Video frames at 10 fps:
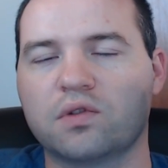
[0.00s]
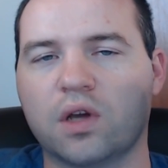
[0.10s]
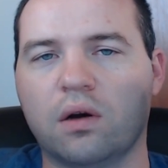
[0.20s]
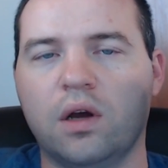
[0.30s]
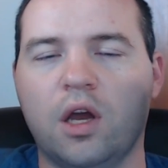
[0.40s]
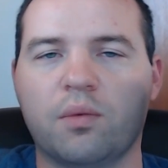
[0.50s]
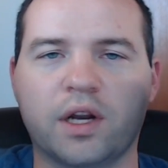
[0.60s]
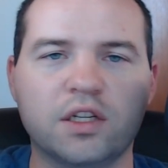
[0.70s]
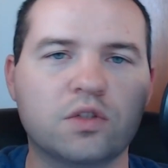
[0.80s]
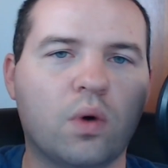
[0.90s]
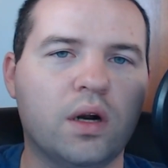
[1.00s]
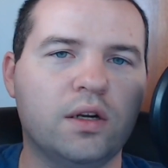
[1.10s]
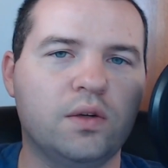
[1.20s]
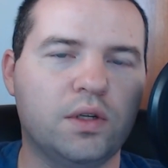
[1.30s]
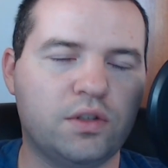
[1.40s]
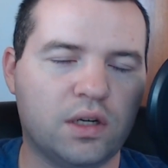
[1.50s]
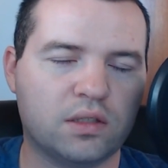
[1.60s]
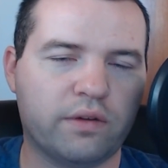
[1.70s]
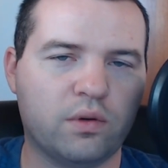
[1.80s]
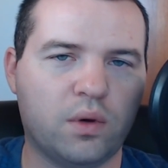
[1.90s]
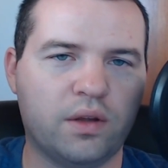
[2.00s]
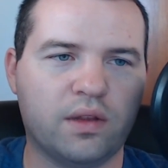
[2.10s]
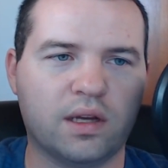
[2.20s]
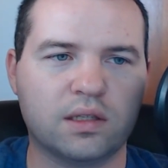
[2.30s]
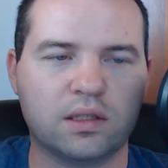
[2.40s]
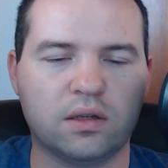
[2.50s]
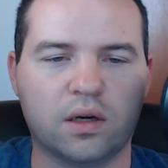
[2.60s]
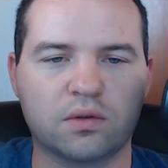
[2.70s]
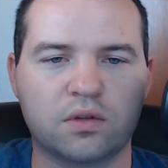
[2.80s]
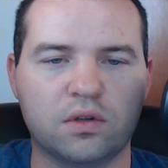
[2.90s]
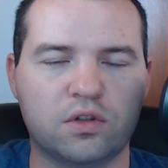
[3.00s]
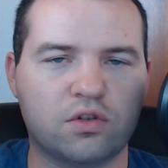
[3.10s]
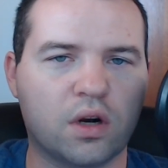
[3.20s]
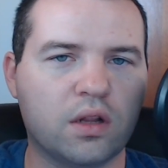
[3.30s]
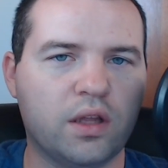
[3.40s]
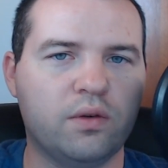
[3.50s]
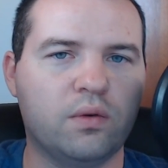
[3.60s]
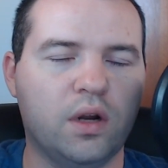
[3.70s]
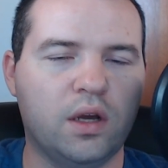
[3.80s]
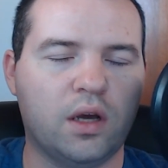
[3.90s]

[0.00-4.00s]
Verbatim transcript: So, but I just wanted to address everyone that's, you know, struggling.